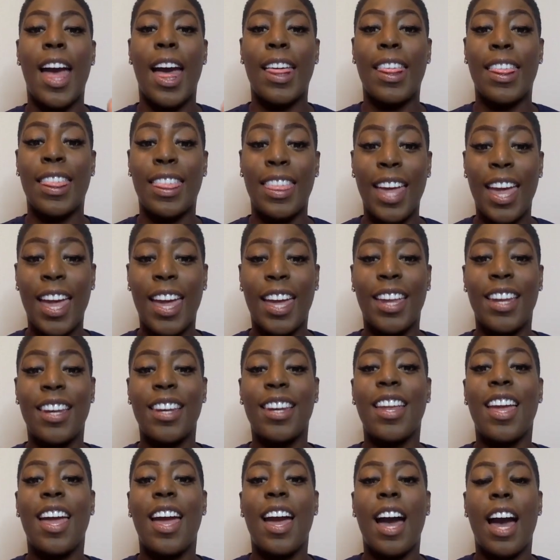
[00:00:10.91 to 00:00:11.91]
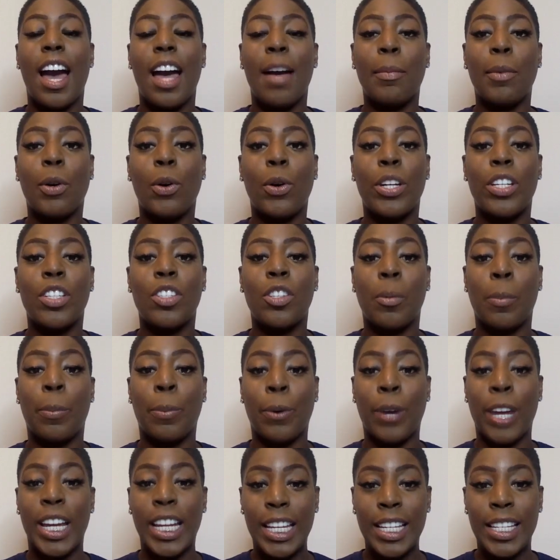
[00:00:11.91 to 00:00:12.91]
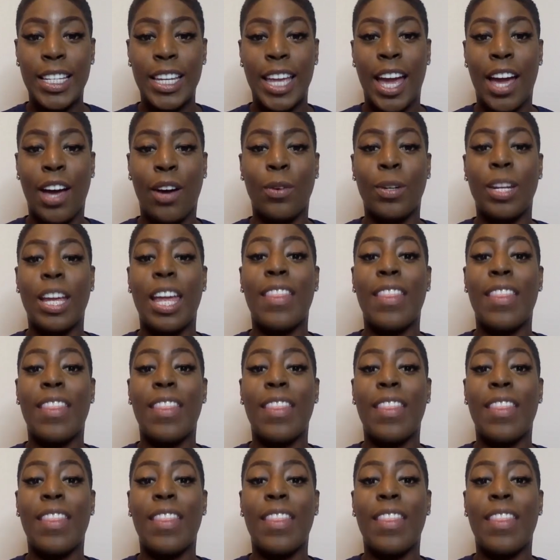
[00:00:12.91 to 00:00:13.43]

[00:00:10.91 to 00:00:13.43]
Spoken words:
Then, I'm going to break it down.